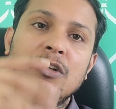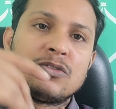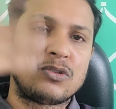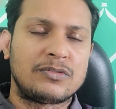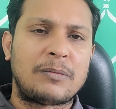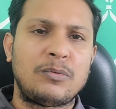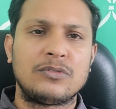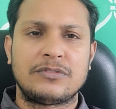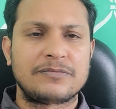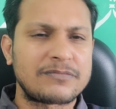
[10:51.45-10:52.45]
So
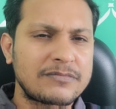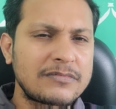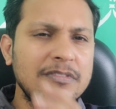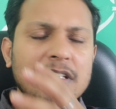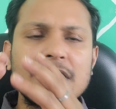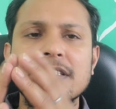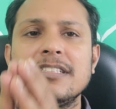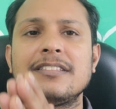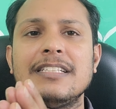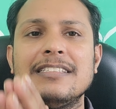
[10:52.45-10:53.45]
suppose
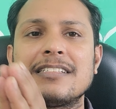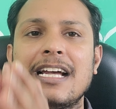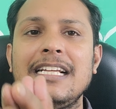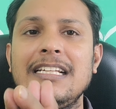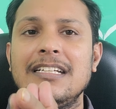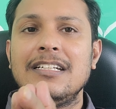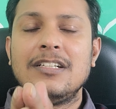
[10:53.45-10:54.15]
this Israel,